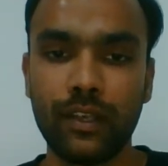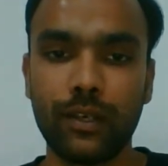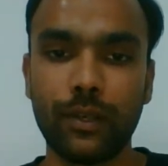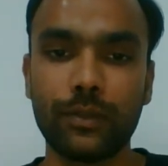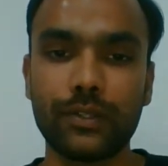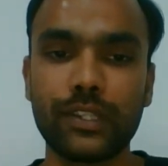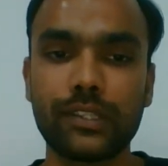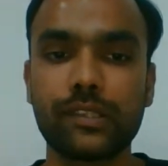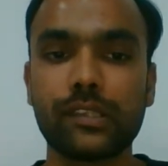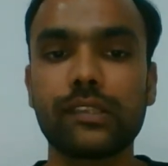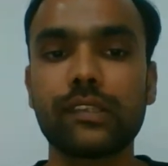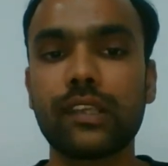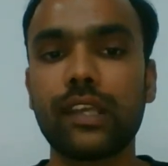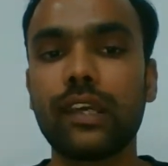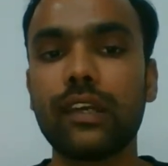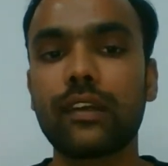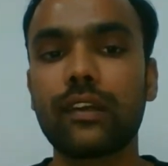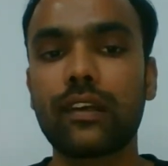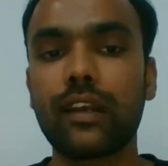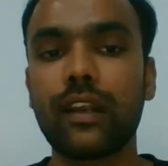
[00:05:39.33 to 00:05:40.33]
Now, this is
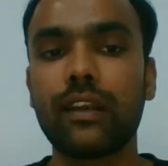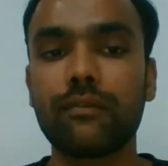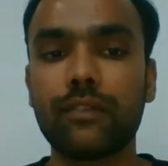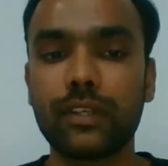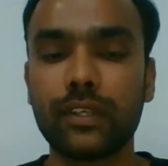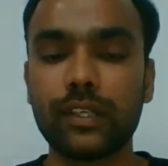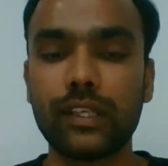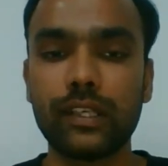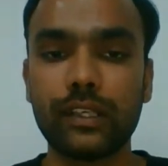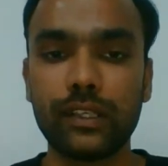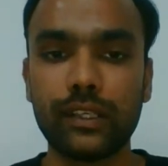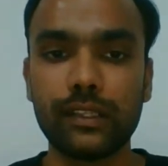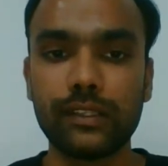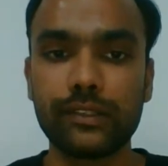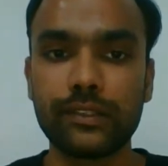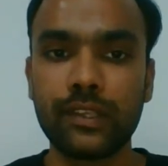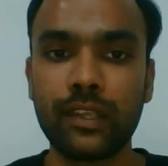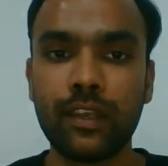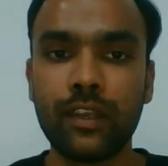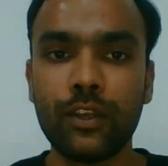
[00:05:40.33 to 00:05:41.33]
irrelevant
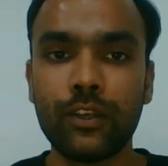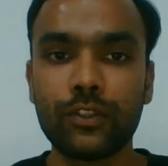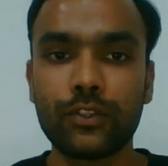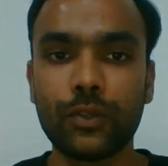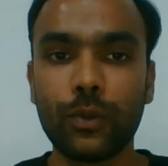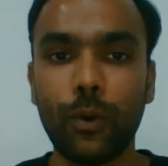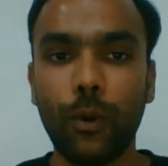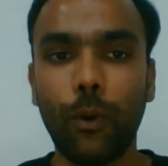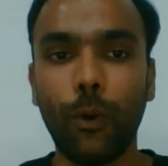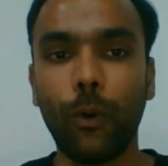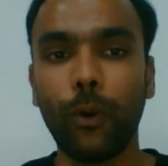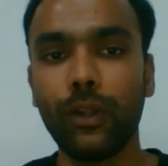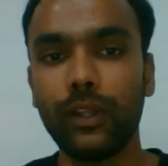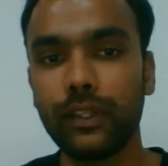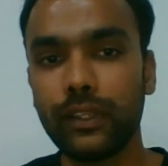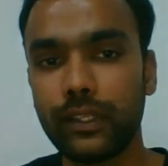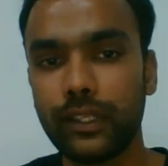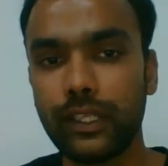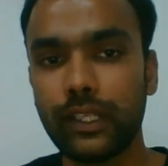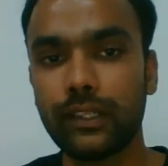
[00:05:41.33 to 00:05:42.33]
details. So, all
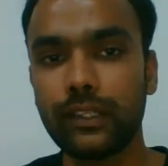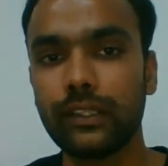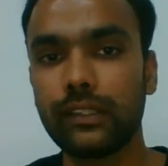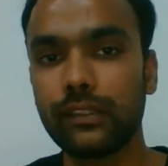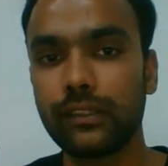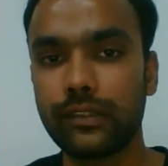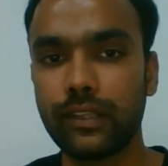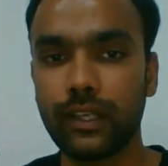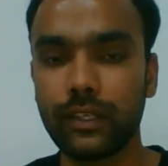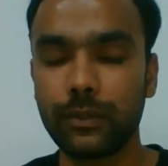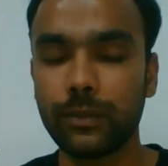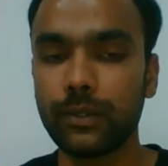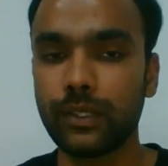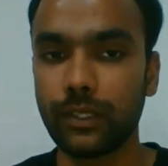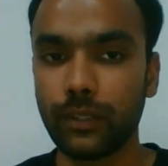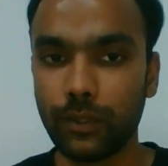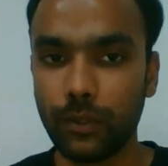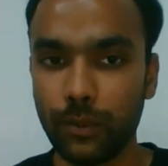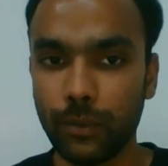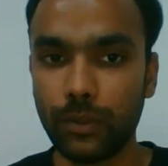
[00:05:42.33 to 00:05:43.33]
the details that you
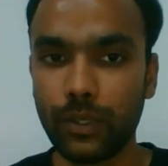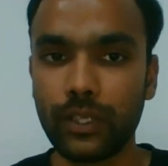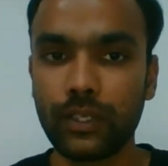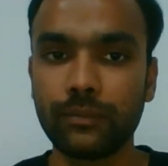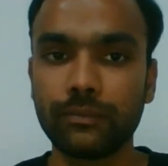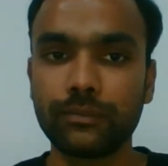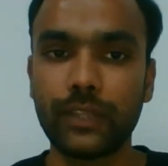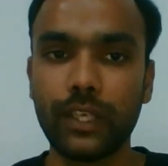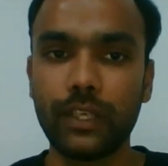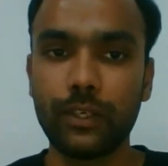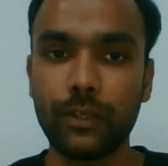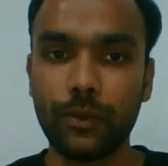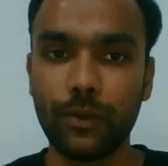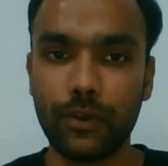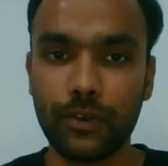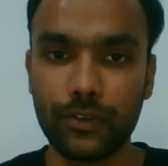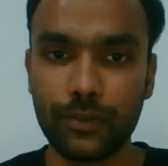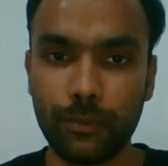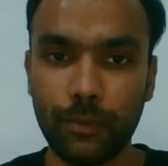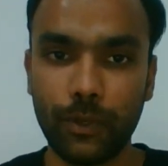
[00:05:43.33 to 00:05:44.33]
include in your
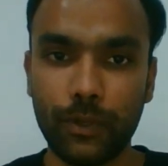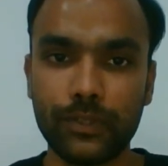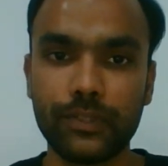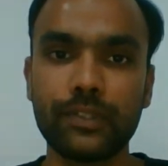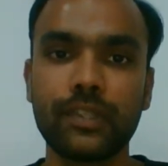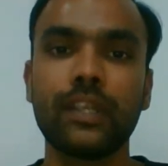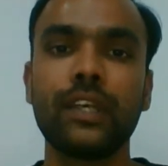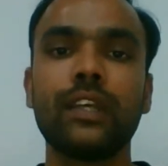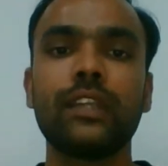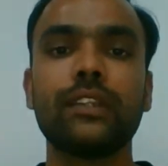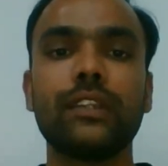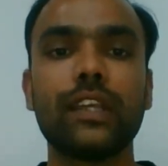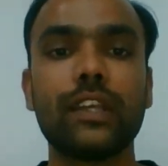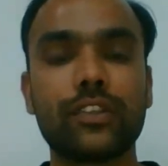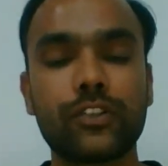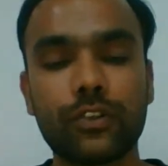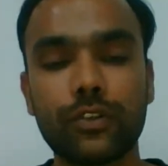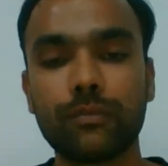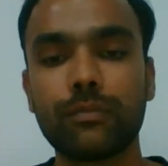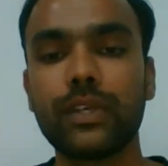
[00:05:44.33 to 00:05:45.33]
response, they
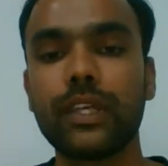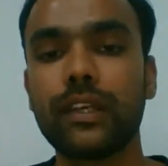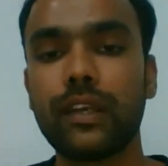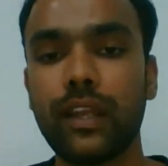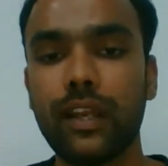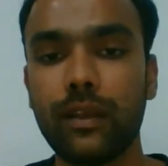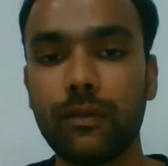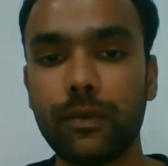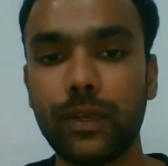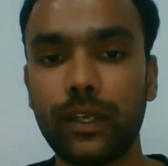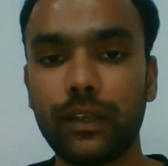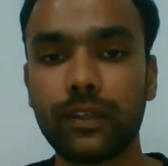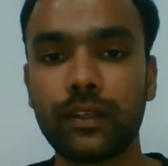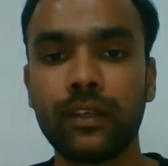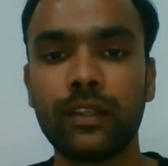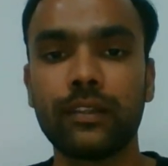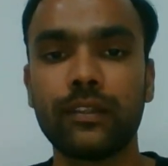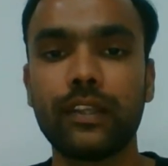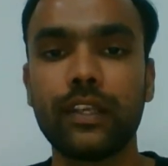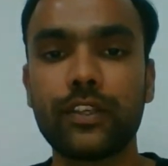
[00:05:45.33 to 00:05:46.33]
should be relevant.
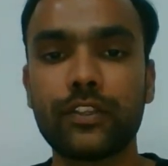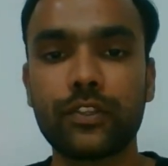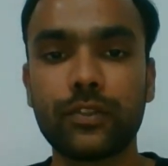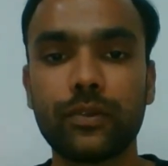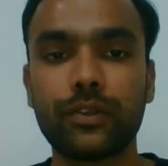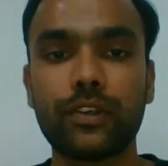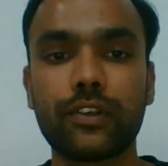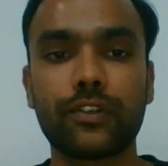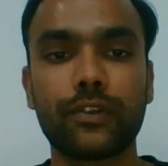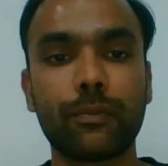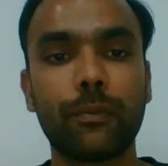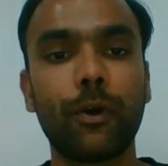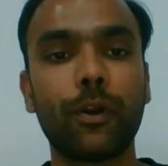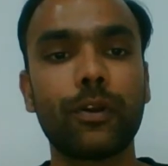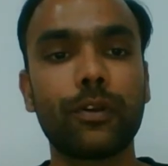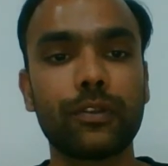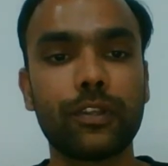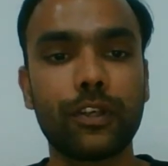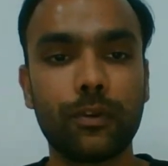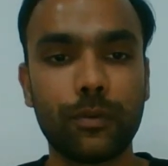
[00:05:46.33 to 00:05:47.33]
They should
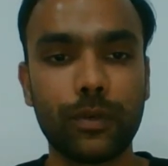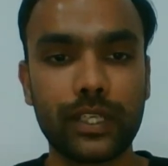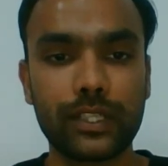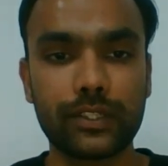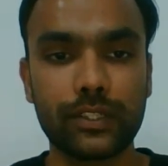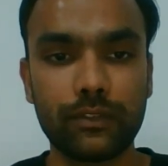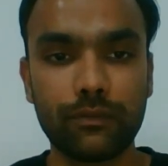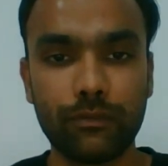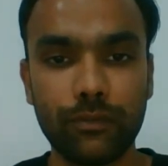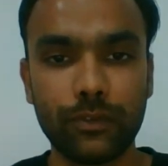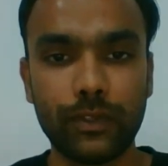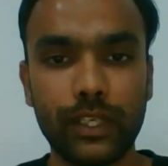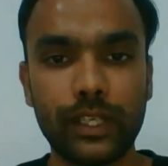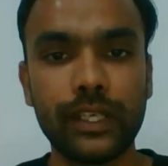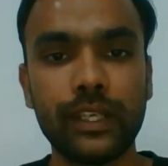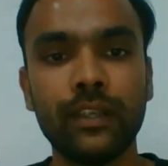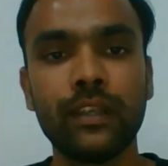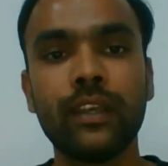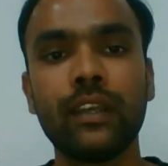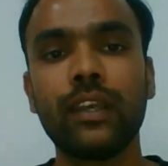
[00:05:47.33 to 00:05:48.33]
respond to the question
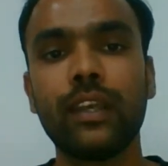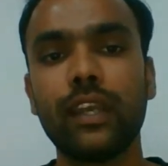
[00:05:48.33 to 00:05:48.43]
fully.